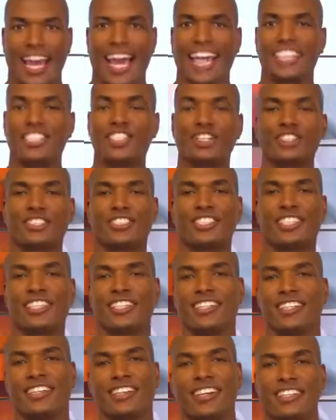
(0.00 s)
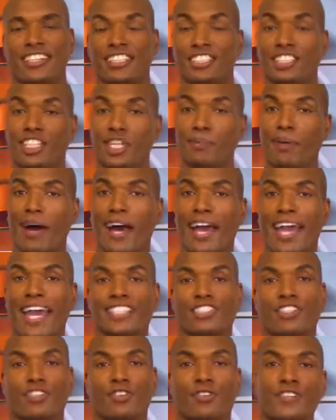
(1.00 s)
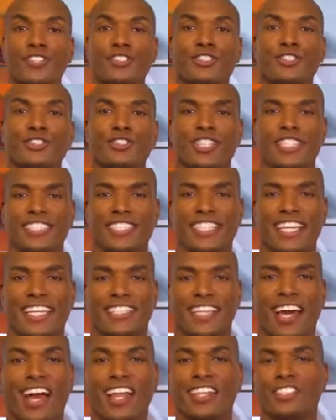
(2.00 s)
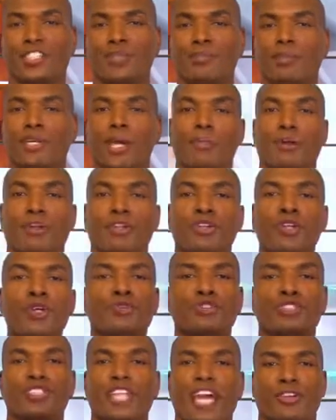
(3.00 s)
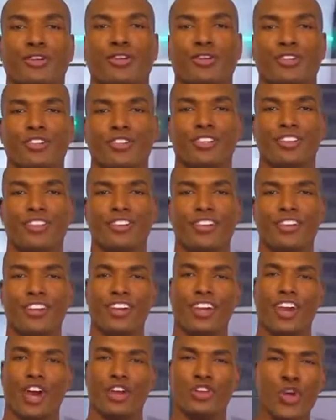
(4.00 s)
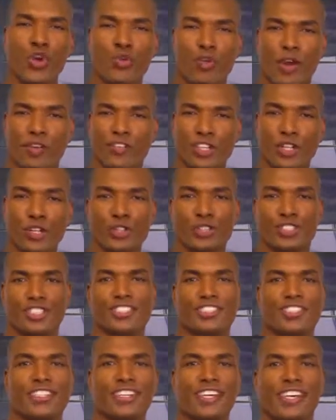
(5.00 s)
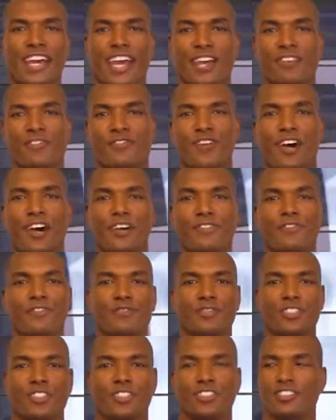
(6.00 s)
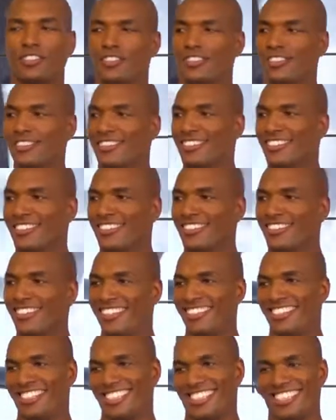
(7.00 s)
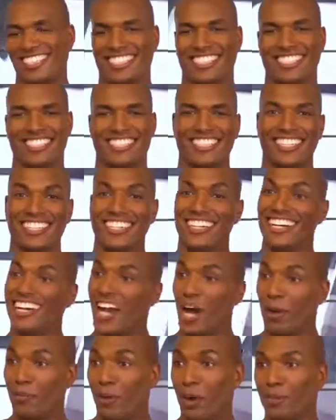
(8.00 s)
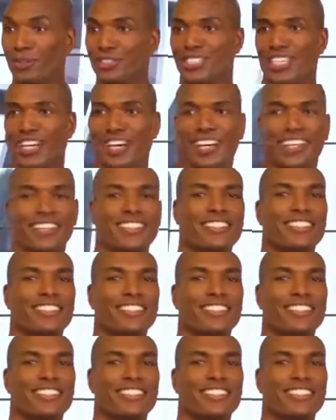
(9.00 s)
As you can see, the Chic Pi has all the features and technology to become a new standard, a new revolution, a fun... Come on, let's go again. I'm almost done.